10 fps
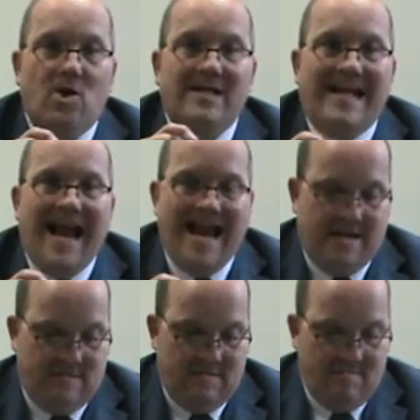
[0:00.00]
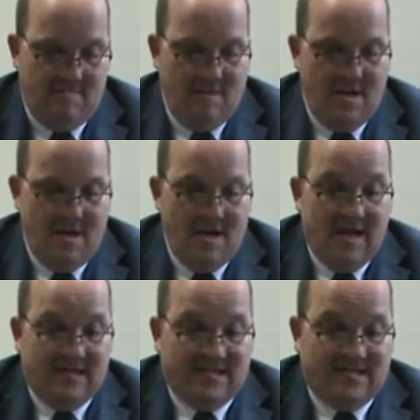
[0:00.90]
word can,
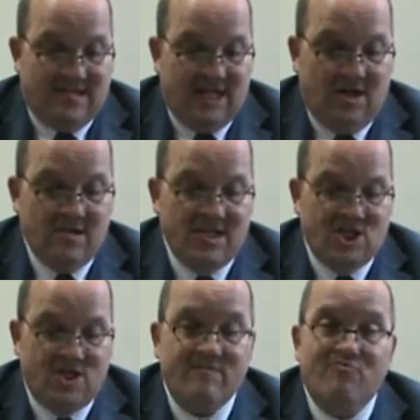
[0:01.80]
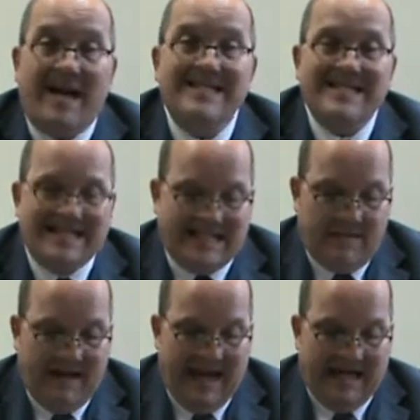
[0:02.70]
still serve rent
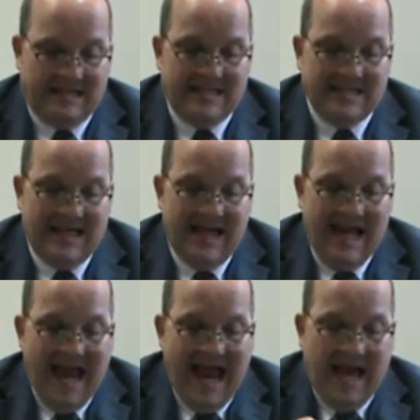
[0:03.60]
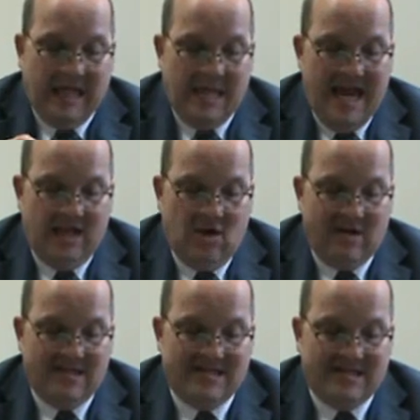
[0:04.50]
demands and late
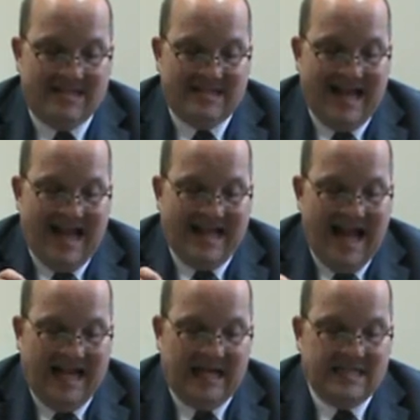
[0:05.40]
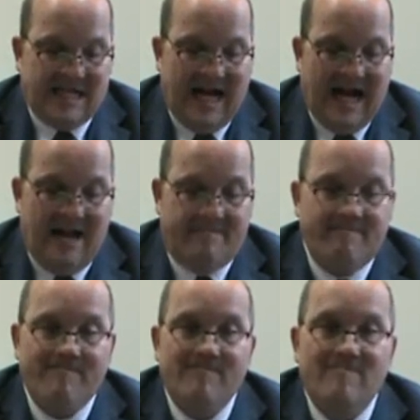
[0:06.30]
notices at any
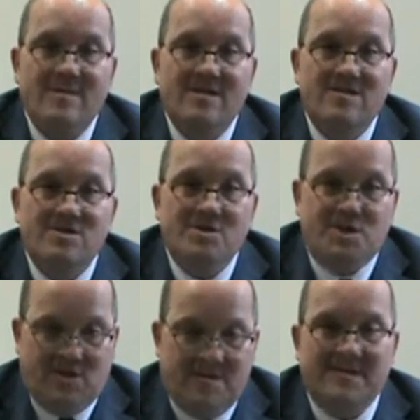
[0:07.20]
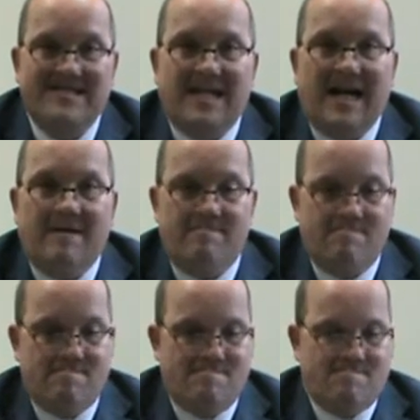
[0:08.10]
time during this time.
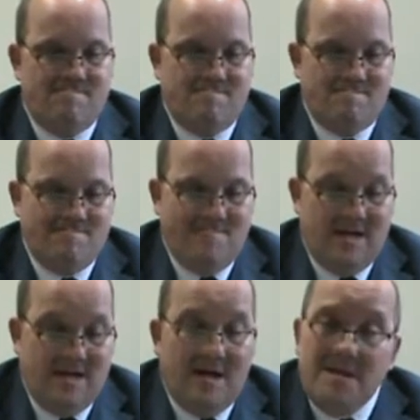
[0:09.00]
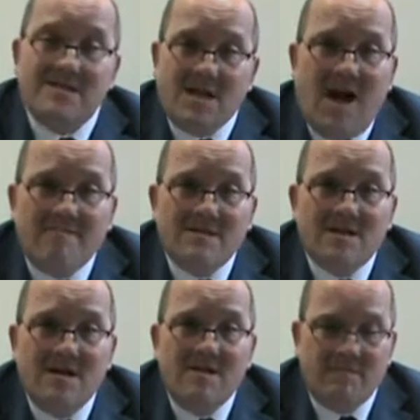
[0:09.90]
This
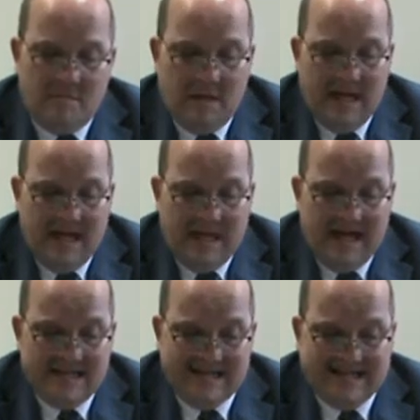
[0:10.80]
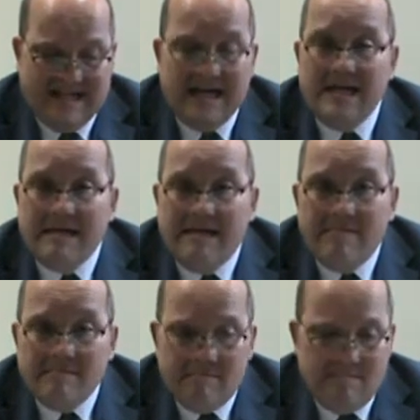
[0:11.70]
comes from the Legal Aid Society.